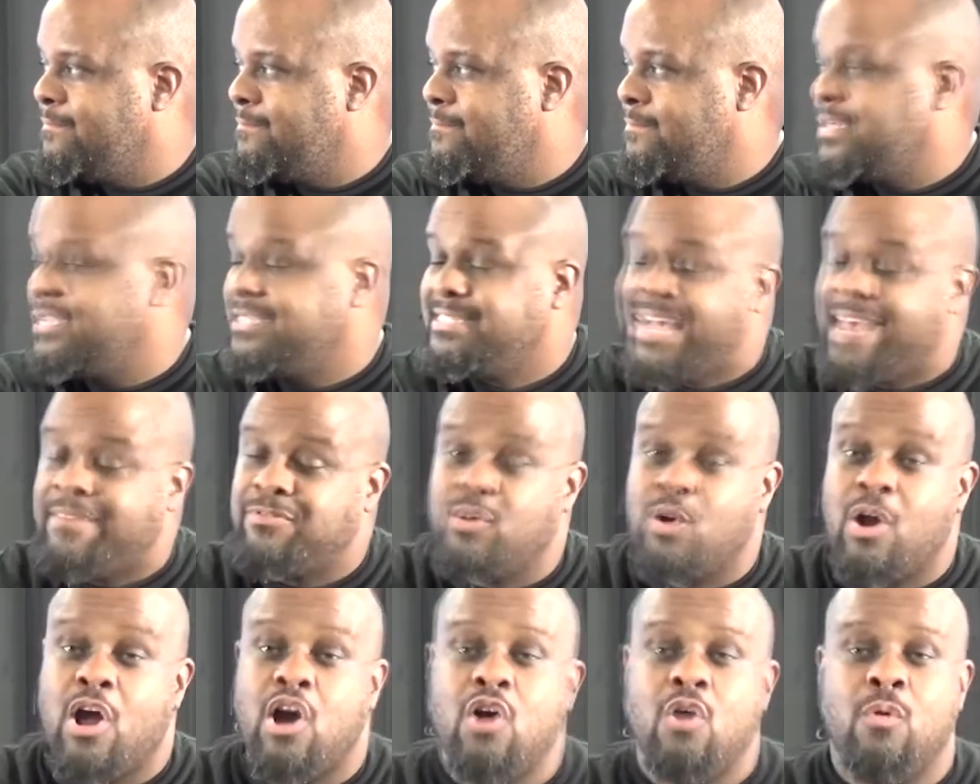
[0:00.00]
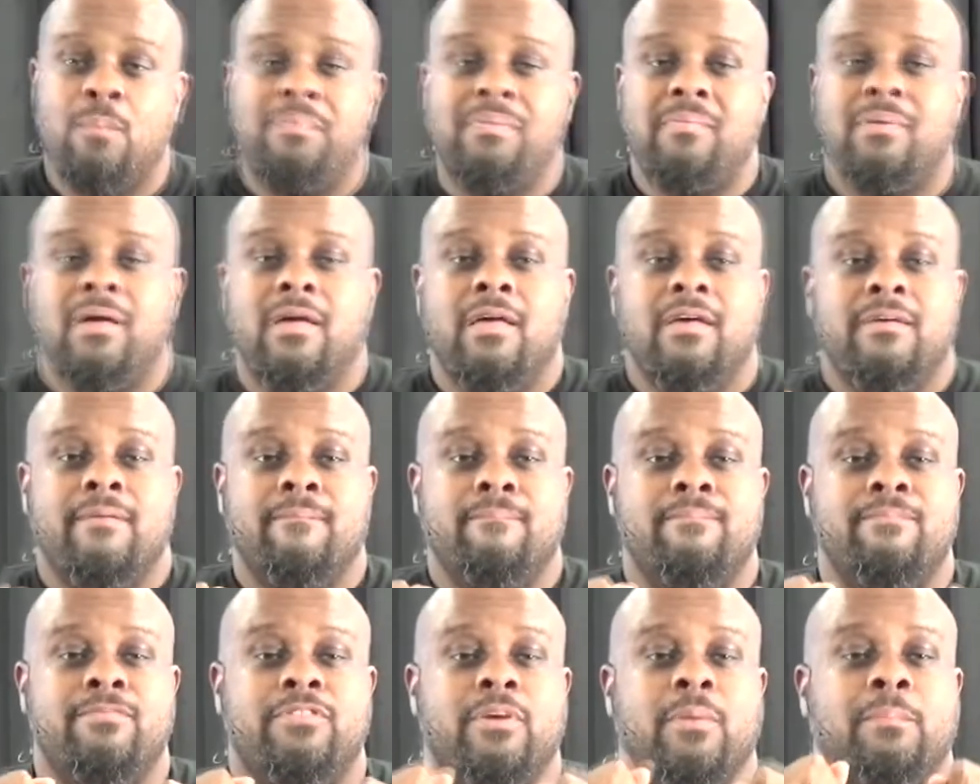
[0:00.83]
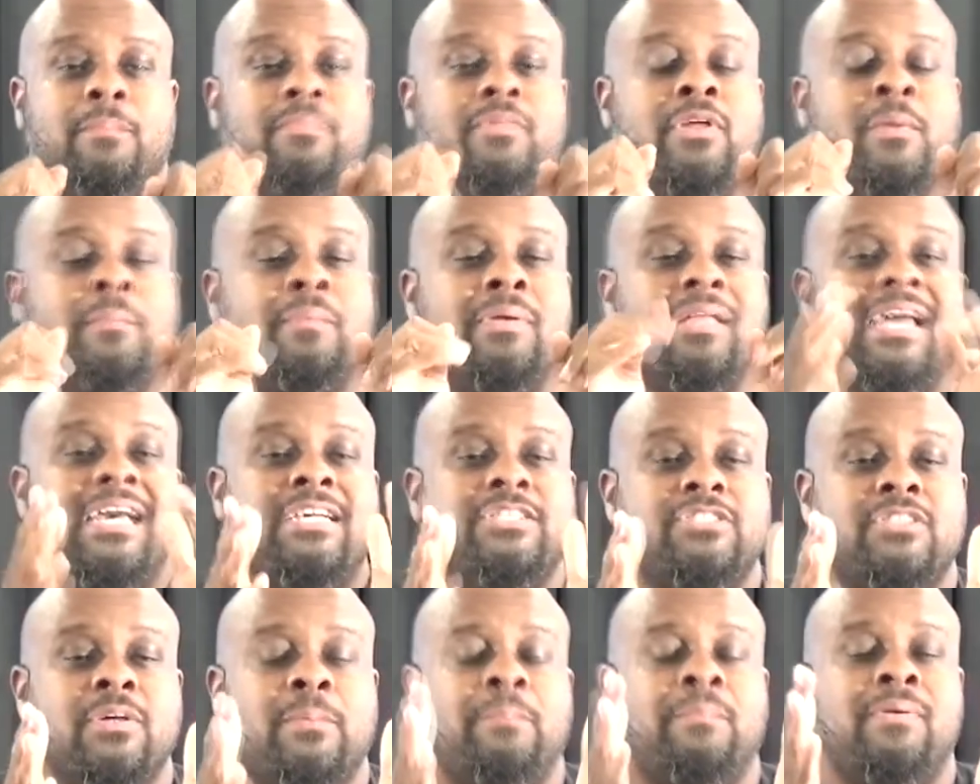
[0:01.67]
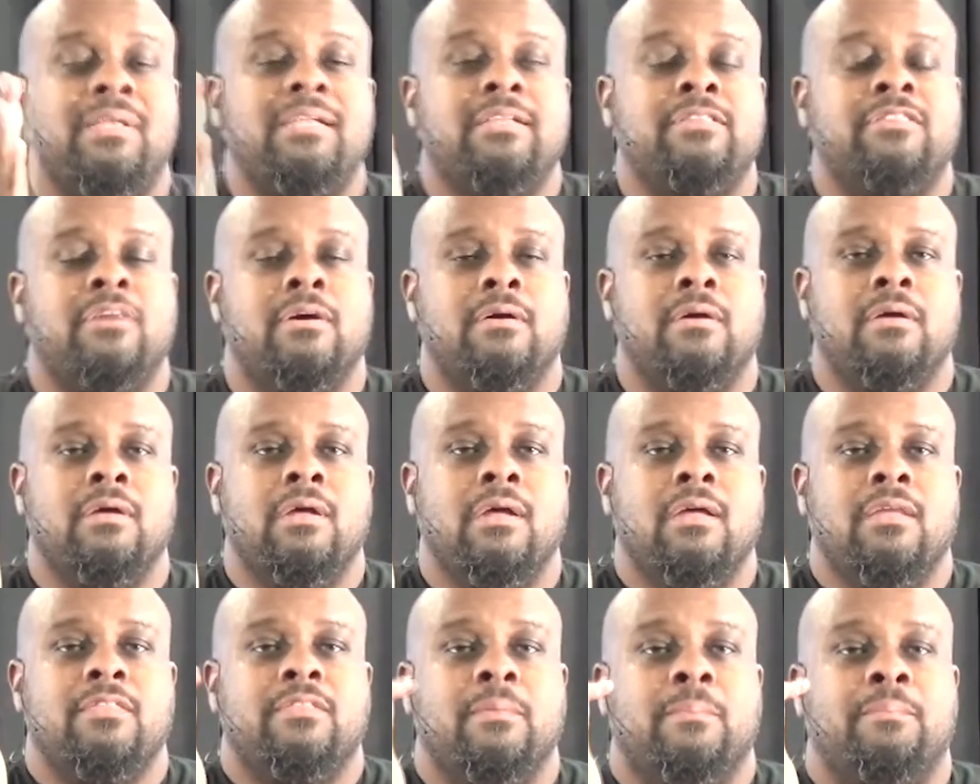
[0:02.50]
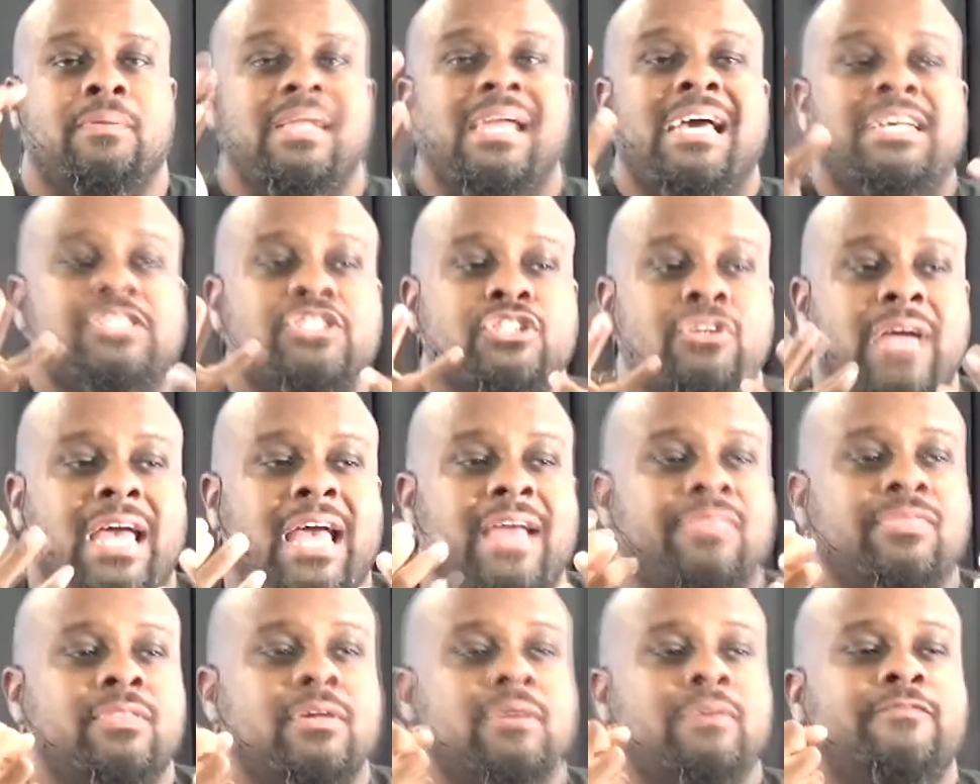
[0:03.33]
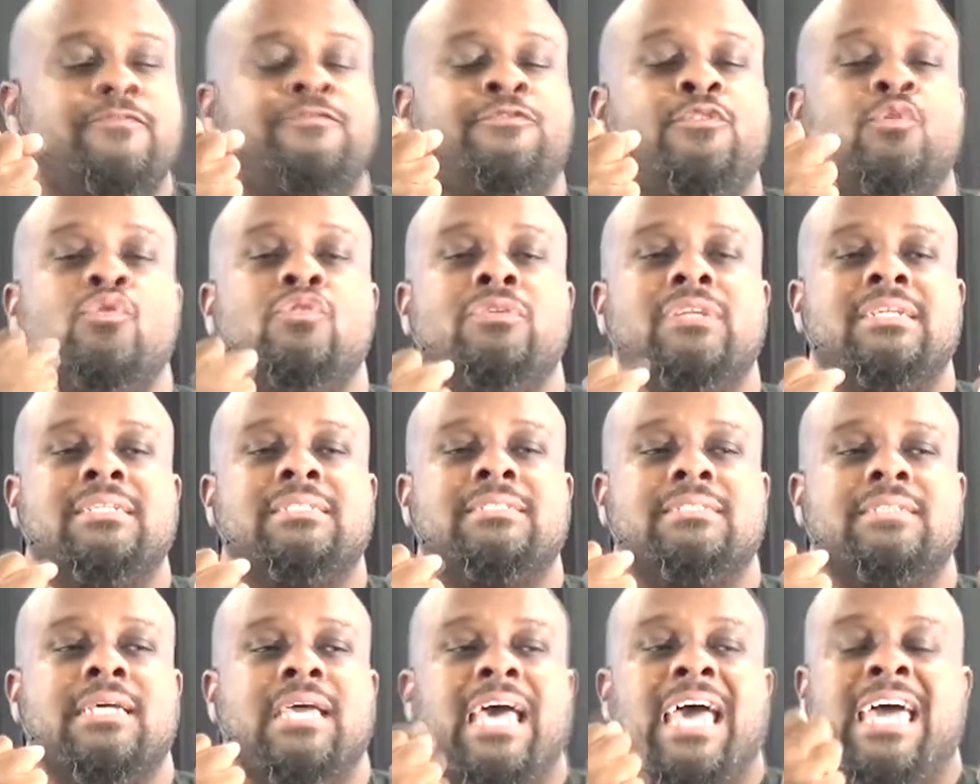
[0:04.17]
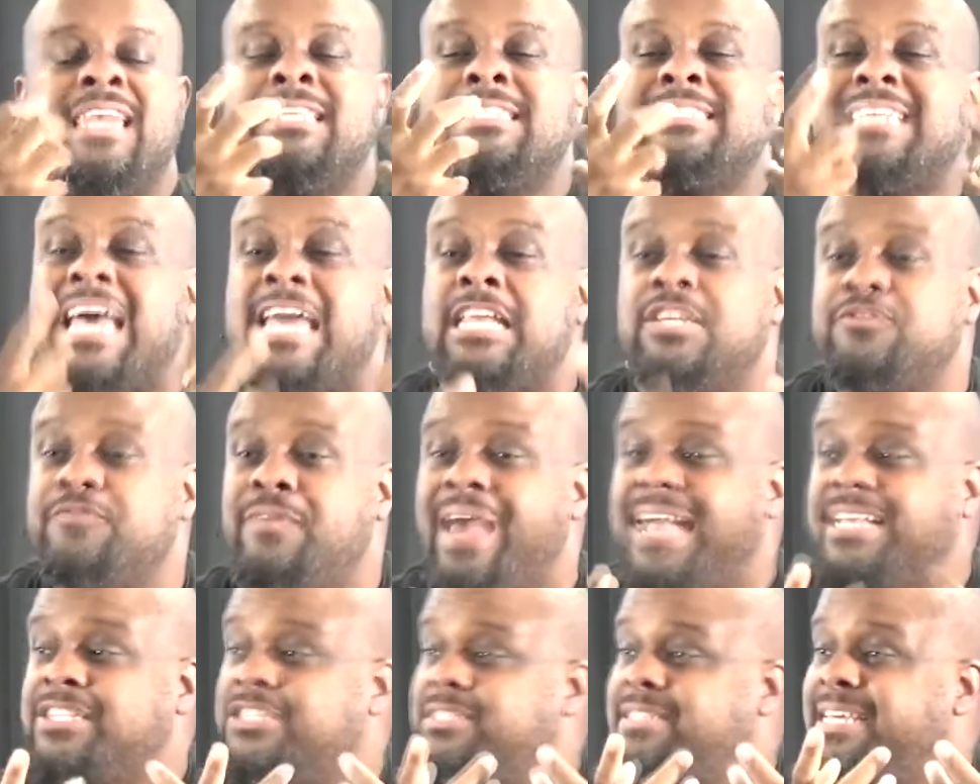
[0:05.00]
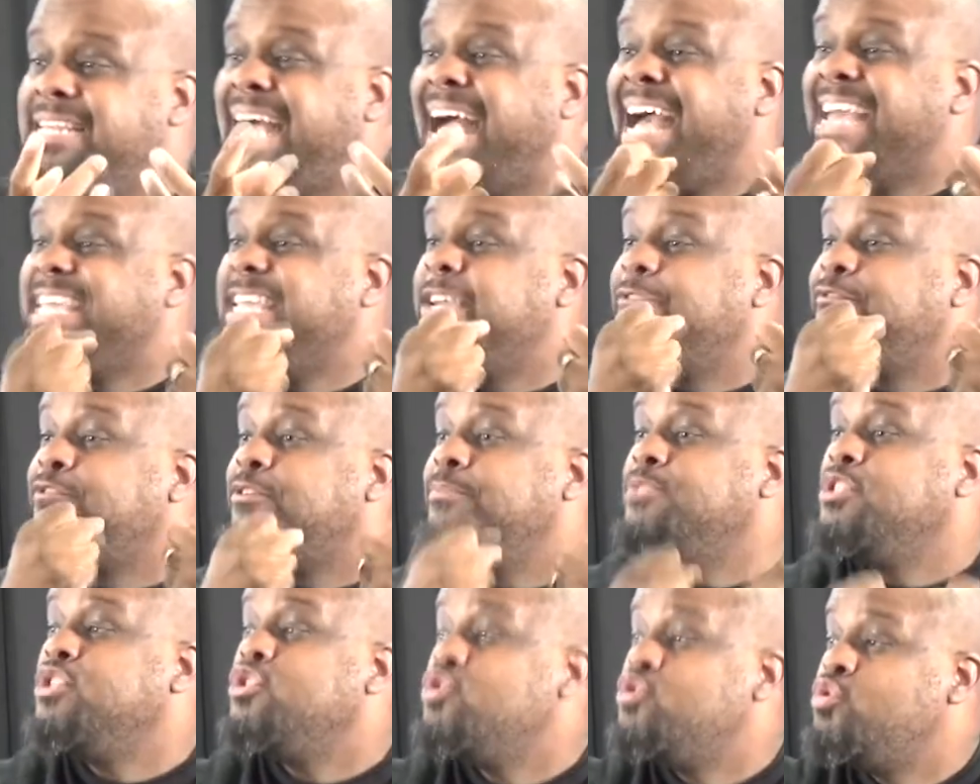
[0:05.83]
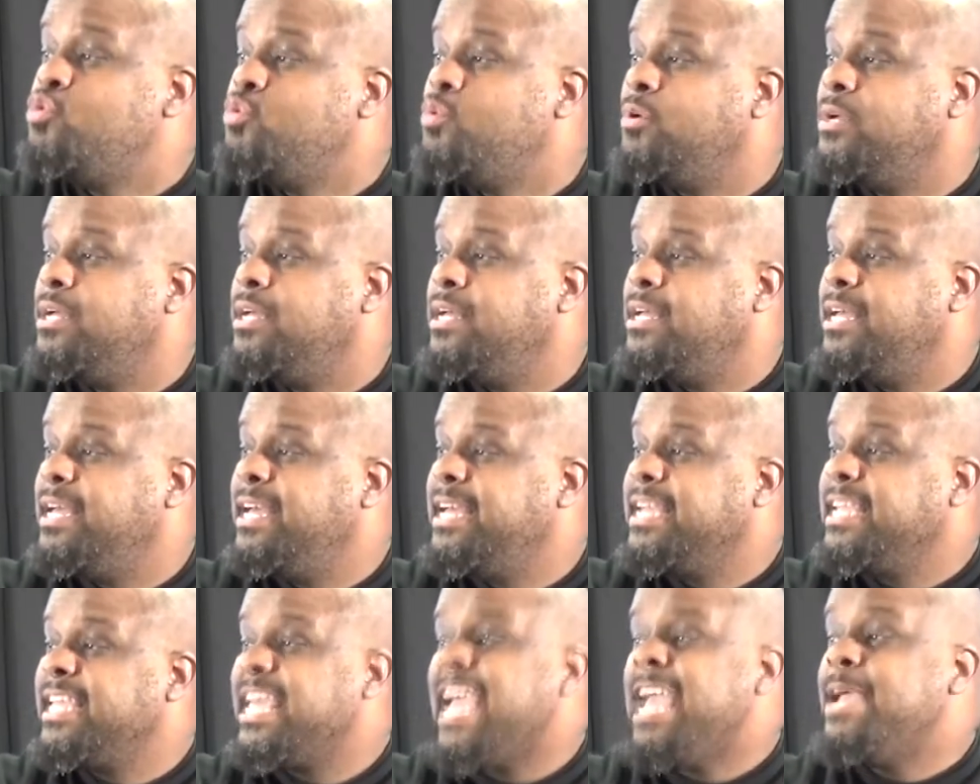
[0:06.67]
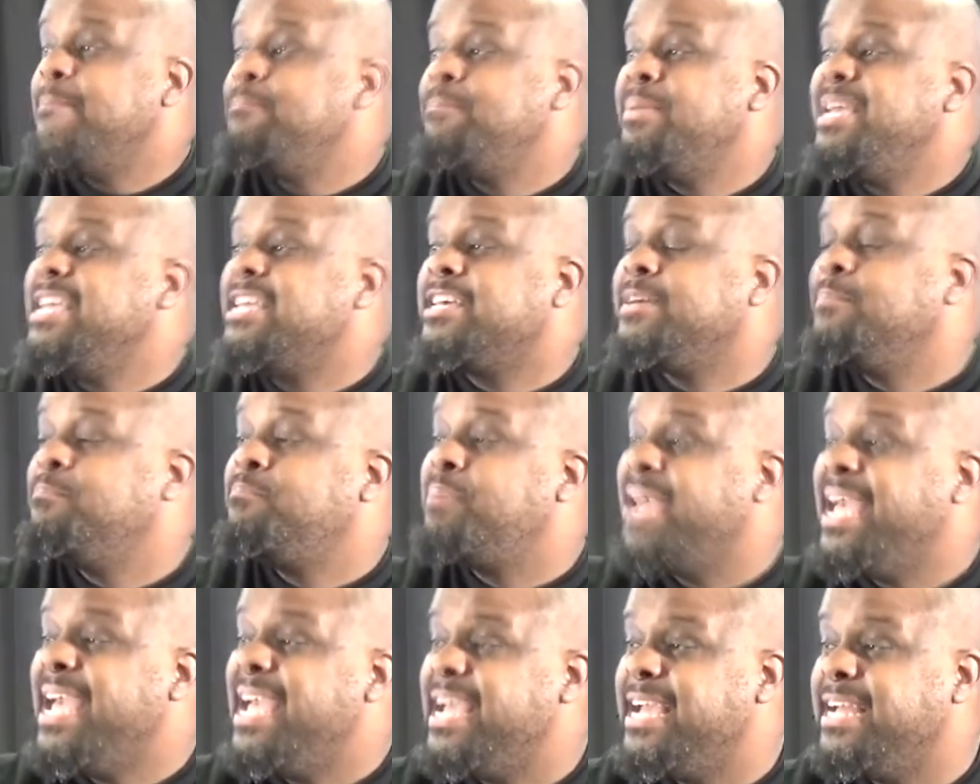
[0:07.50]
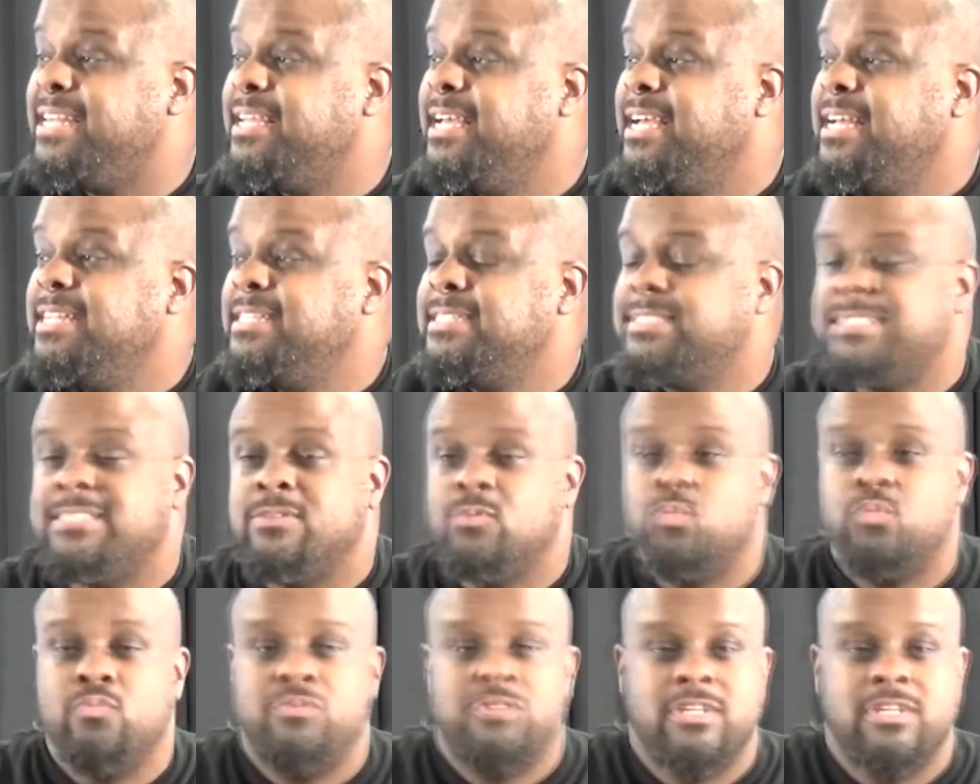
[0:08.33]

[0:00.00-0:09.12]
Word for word: Because after all, the, the, ple- the, the, the pleasure and the fullness and the satisfaction that I get from you can't be compared to, yeah.